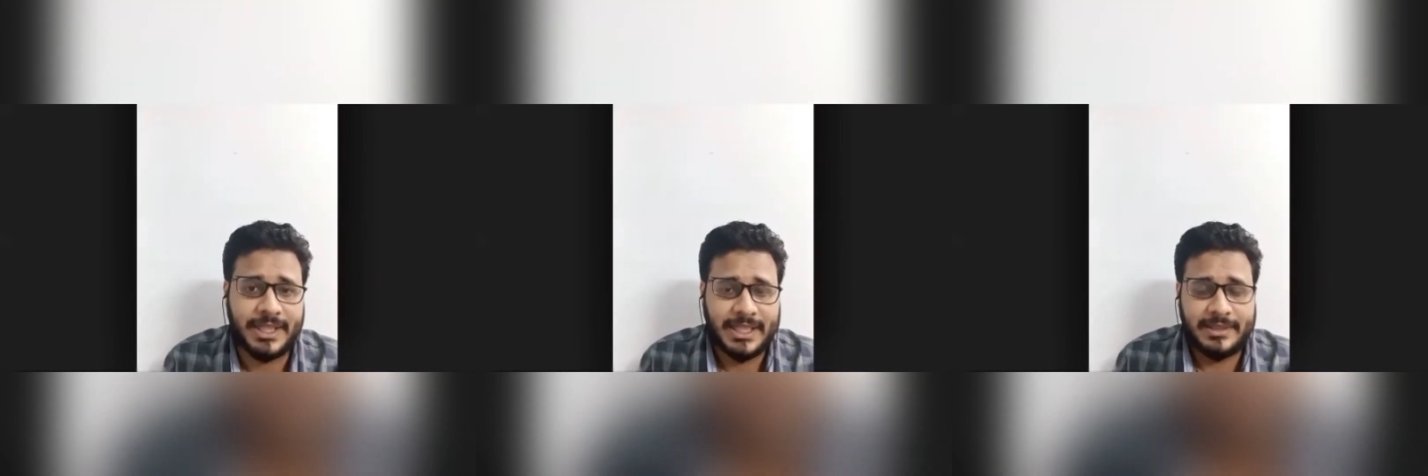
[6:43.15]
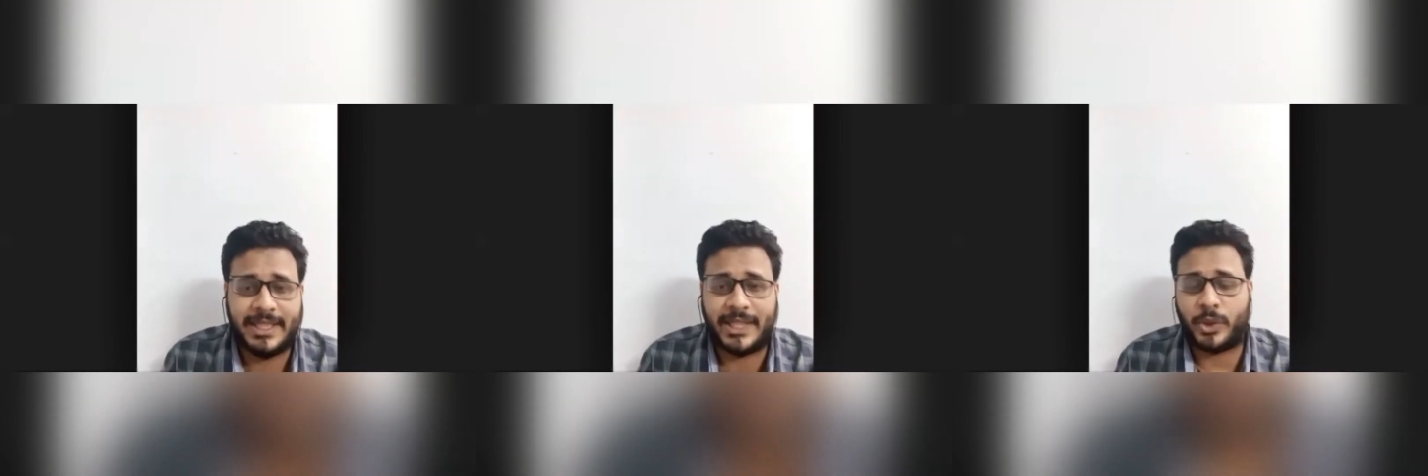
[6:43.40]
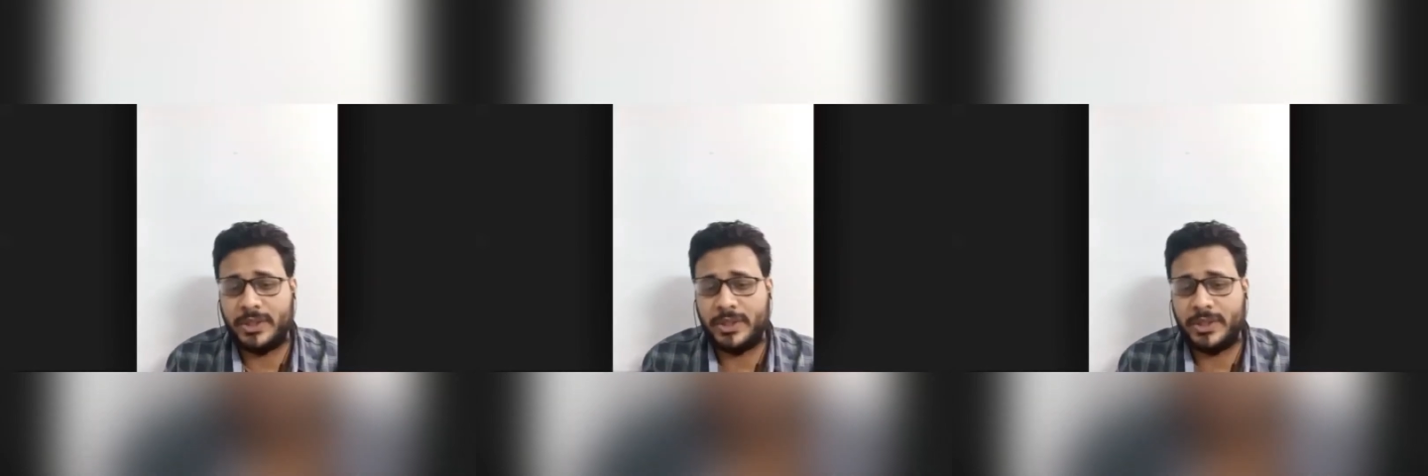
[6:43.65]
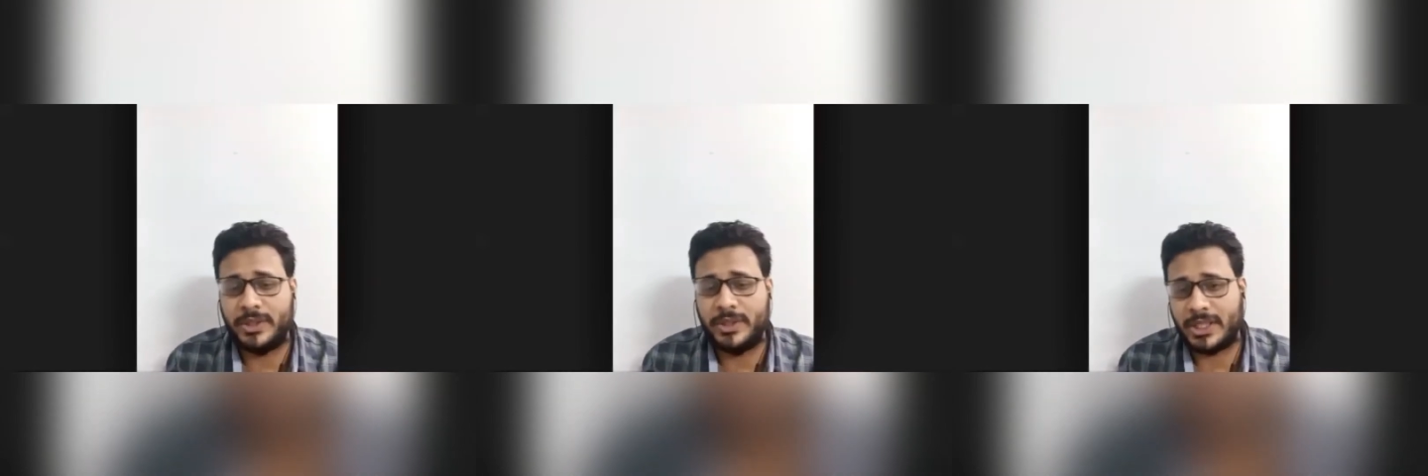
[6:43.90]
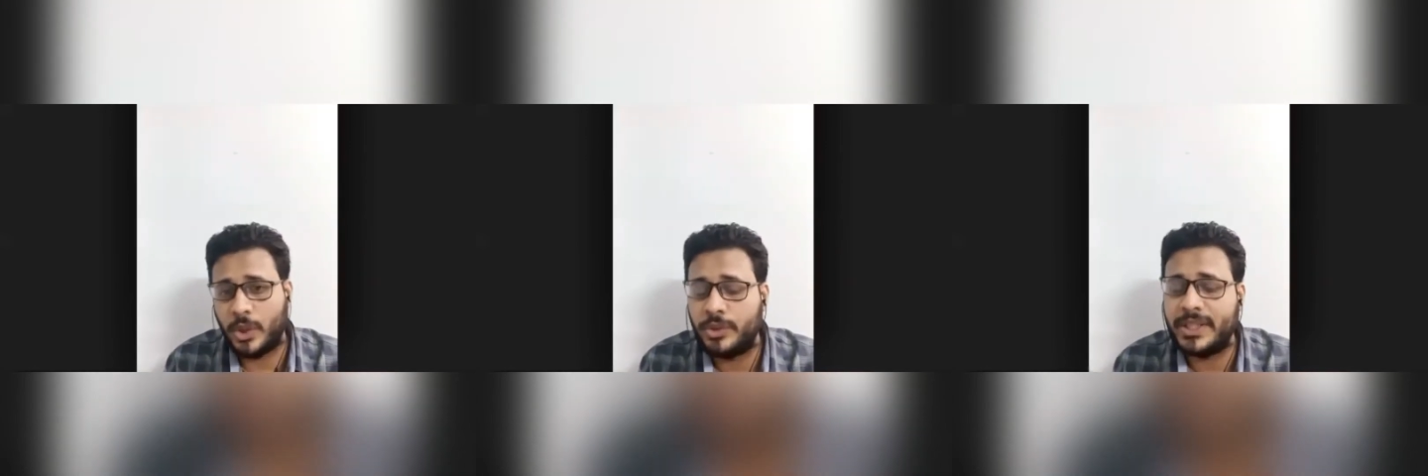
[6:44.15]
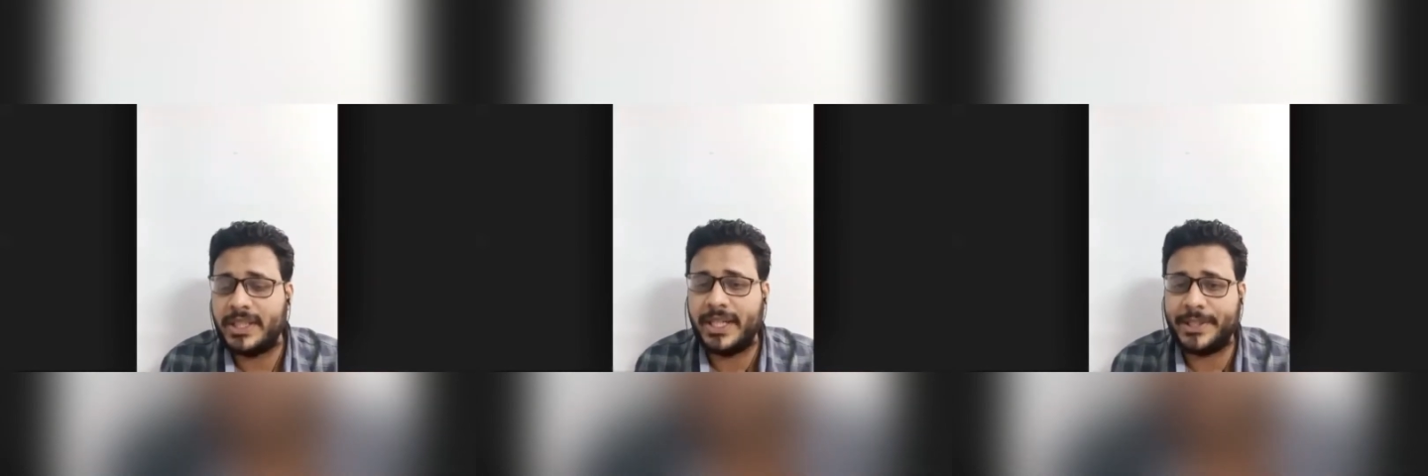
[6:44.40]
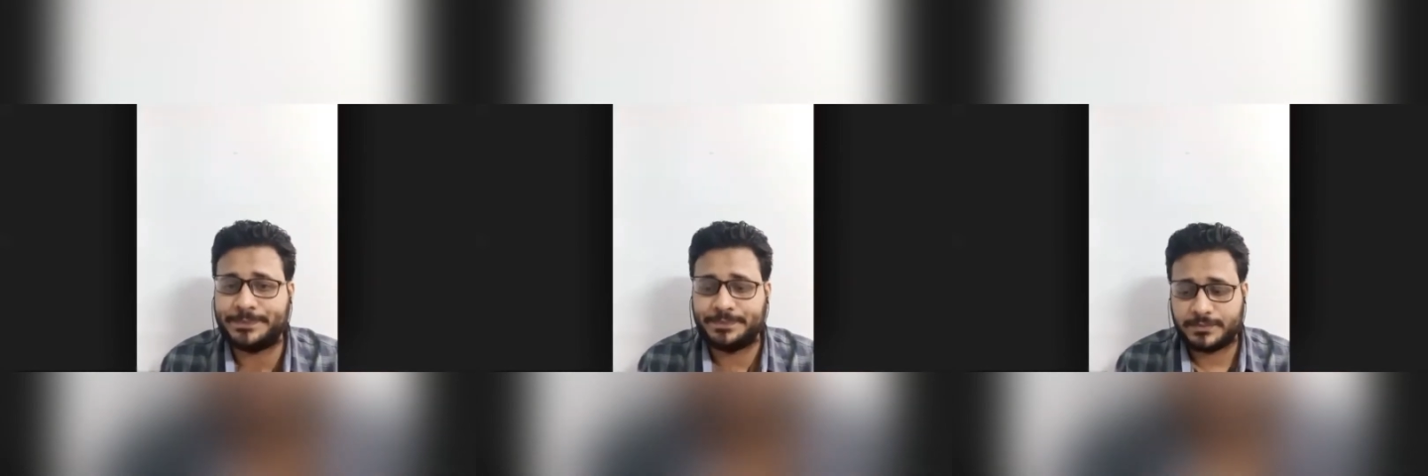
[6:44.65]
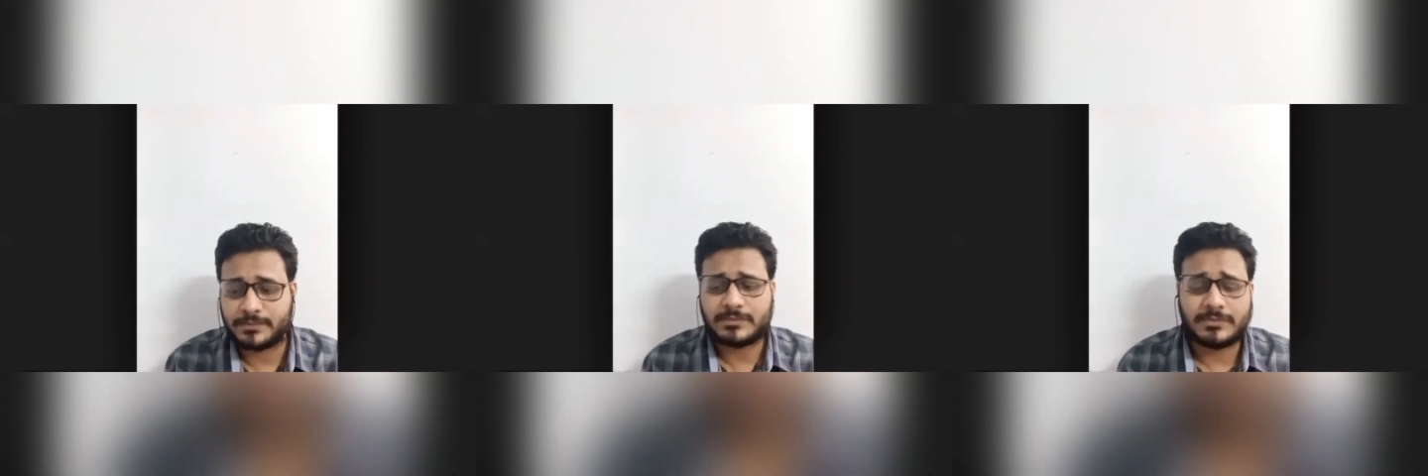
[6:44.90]
That on the closing date,
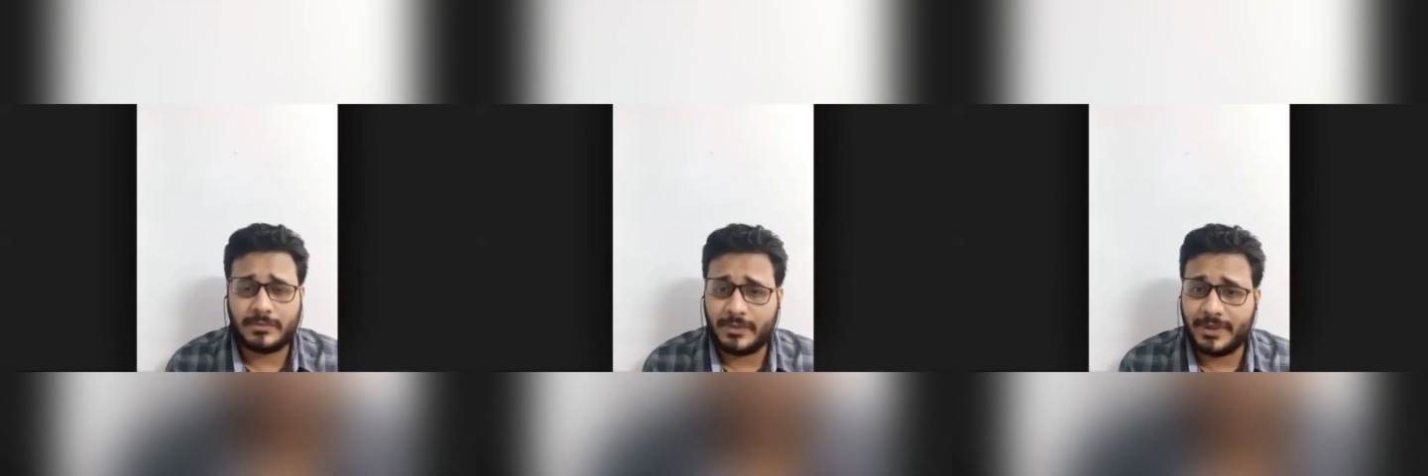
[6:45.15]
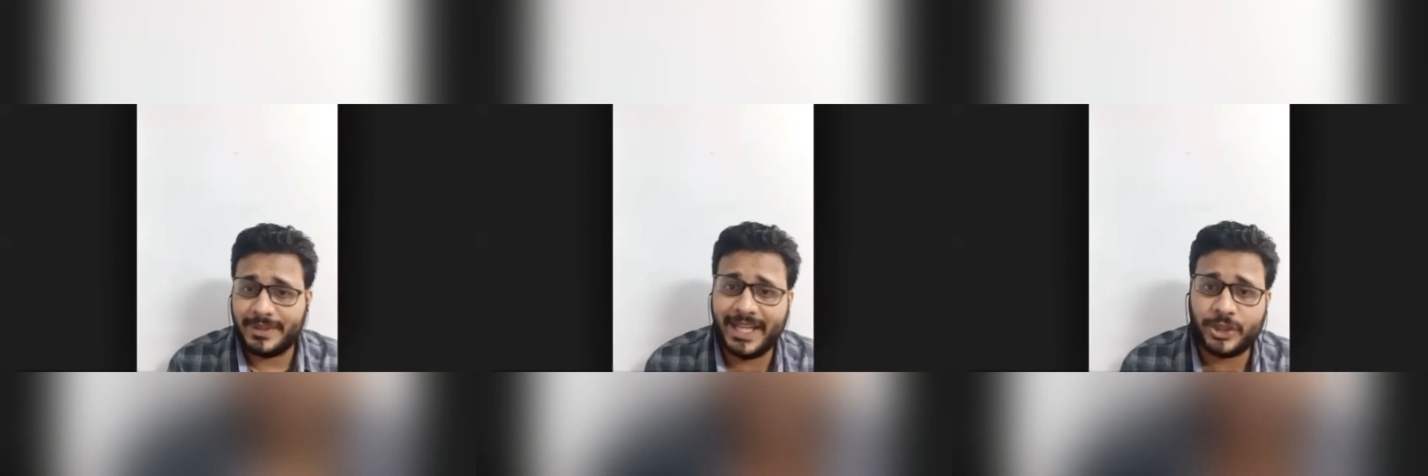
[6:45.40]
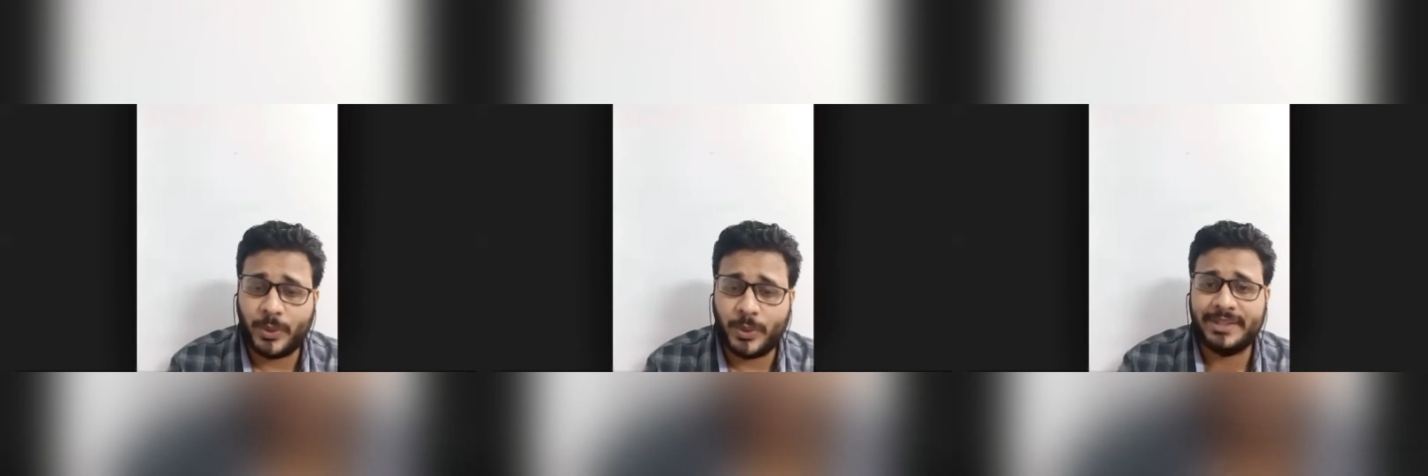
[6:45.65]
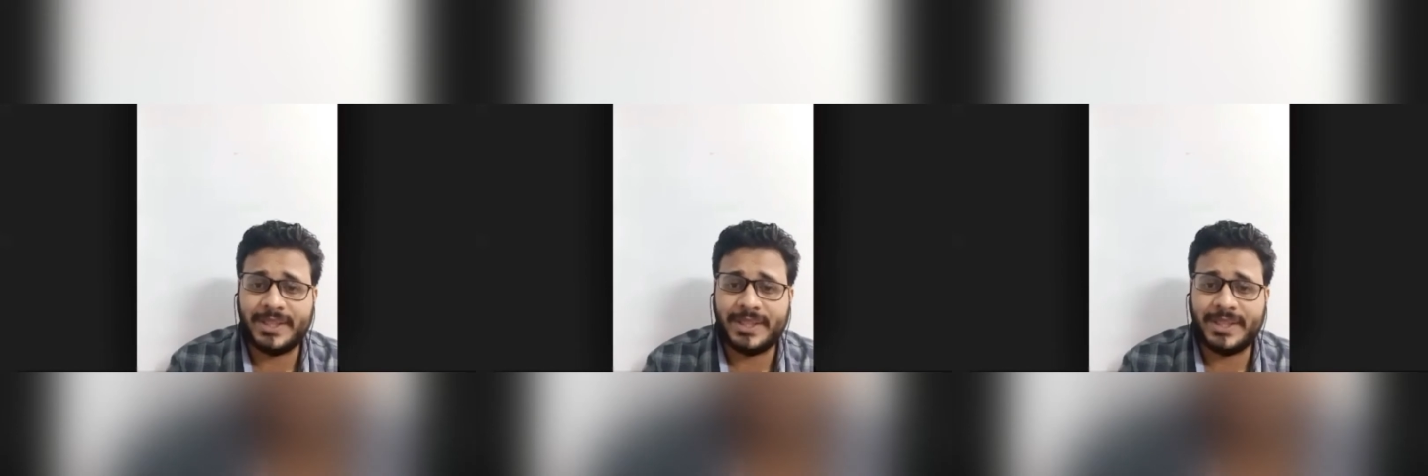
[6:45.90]
XYZ